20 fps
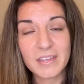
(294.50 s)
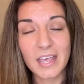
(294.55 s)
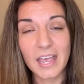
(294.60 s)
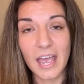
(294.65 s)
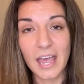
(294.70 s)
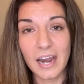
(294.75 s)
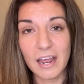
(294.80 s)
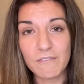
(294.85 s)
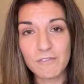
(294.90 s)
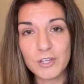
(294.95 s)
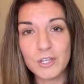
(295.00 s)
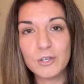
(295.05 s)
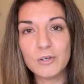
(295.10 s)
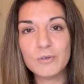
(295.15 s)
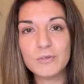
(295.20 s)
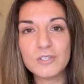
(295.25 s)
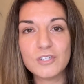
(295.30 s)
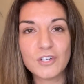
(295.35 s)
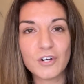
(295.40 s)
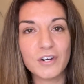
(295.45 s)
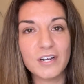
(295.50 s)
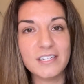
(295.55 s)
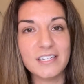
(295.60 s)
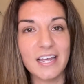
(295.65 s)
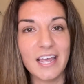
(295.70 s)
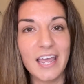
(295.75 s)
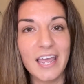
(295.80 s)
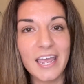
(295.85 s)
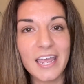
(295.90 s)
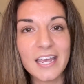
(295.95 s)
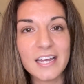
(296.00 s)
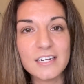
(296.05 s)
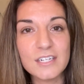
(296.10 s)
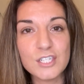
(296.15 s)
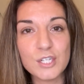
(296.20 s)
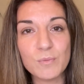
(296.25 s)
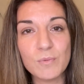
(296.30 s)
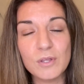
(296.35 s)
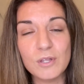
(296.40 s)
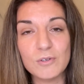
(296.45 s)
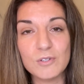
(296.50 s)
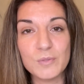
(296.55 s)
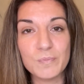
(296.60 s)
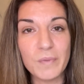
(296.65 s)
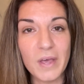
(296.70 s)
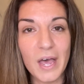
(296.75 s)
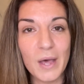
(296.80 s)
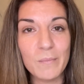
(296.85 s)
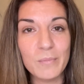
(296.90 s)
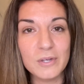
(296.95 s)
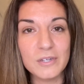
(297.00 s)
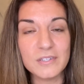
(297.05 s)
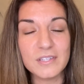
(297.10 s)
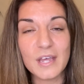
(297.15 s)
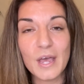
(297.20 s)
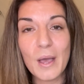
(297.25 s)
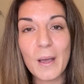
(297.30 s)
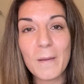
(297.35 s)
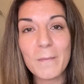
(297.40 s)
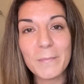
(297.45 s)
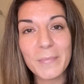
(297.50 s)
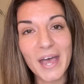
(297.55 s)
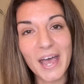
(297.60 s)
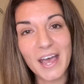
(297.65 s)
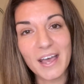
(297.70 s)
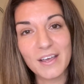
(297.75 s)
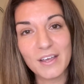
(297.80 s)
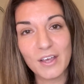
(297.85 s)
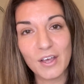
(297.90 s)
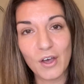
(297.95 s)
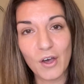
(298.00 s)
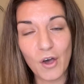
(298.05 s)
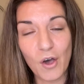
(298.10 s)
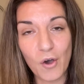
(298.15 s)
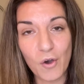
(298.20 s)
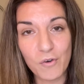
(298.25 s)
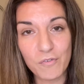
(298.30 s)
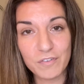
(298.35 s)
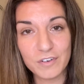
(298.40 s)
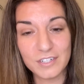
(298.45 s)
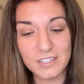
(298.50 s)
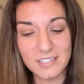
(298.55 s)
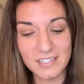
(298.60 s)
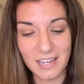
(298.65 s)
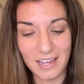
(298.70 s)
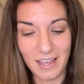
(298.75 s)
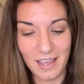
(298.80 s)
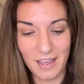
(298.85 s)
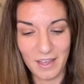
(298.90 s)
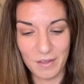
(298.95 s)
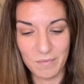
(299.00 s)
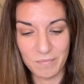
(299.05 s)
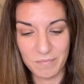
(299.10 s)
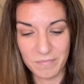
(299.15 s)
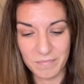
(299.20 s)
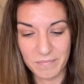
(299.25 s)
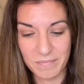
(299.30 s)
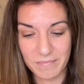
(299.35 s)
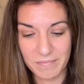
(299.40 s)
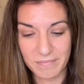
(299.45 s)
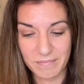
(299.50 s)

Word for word: And have you started to hand some of those pebbles back over to him?